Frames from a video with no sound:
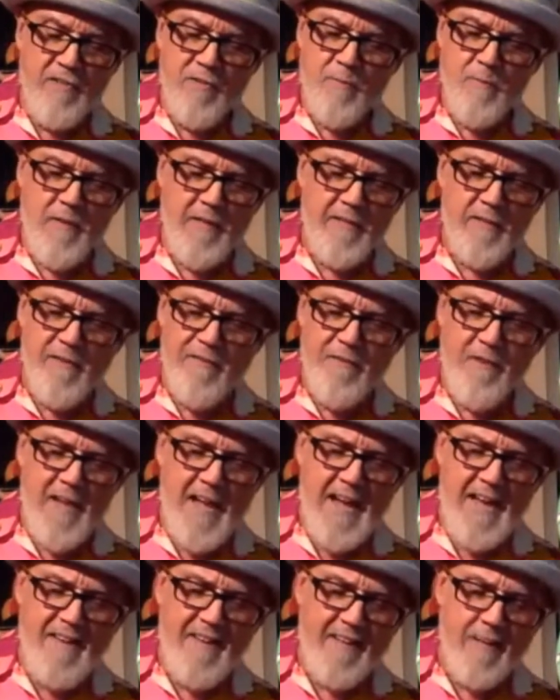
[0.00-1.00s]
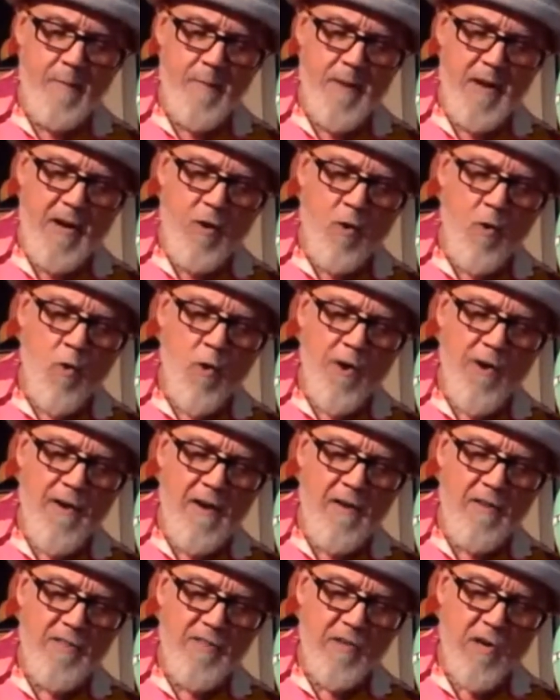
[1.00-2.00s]
Just like if you add like about a 1/4
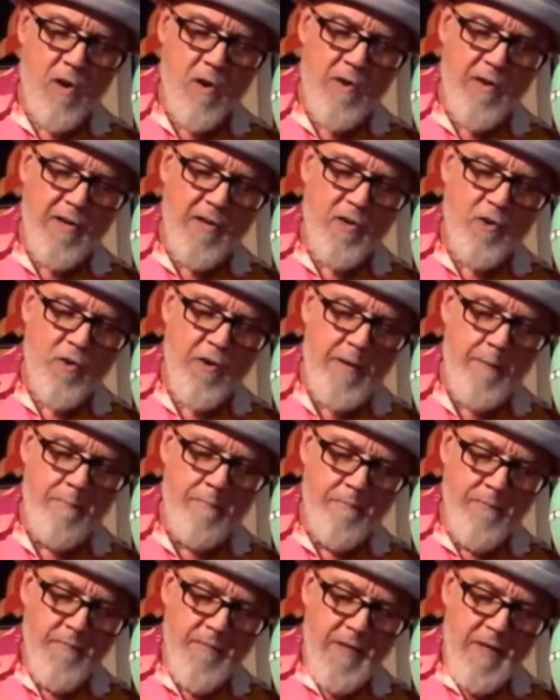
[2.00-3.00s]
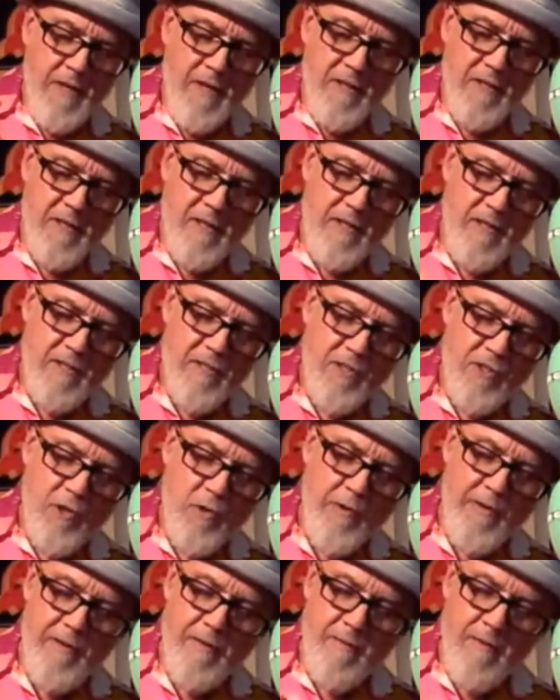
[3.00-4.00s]
ounce of coconut cream
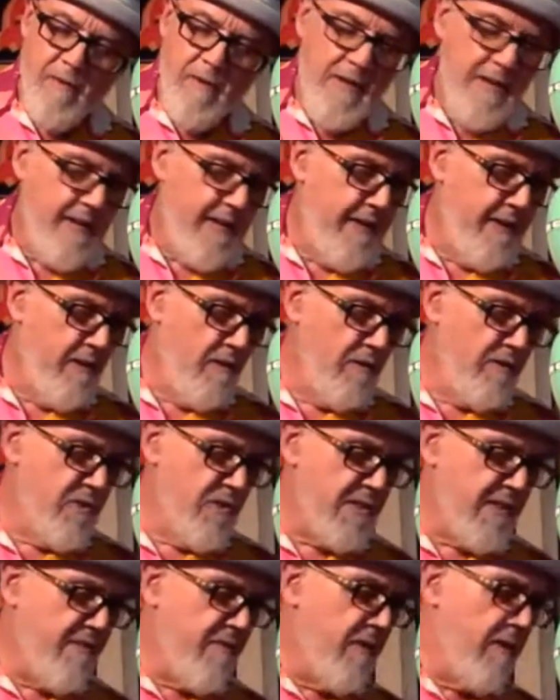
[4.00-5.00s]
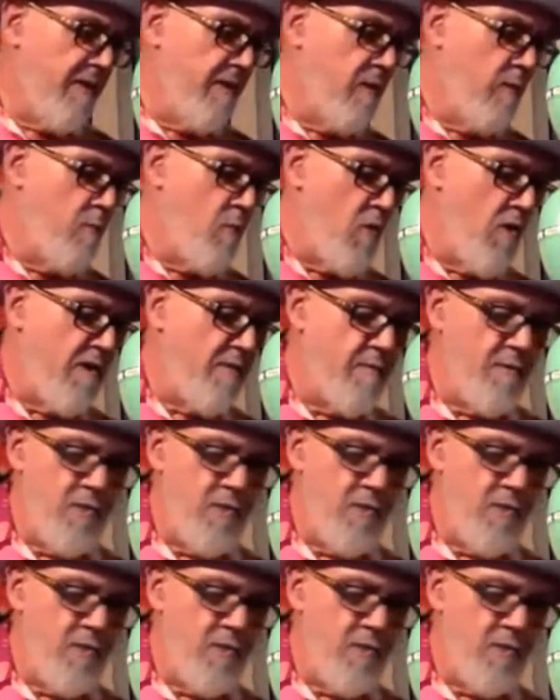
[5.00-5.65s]
to it, it'll just give it a little more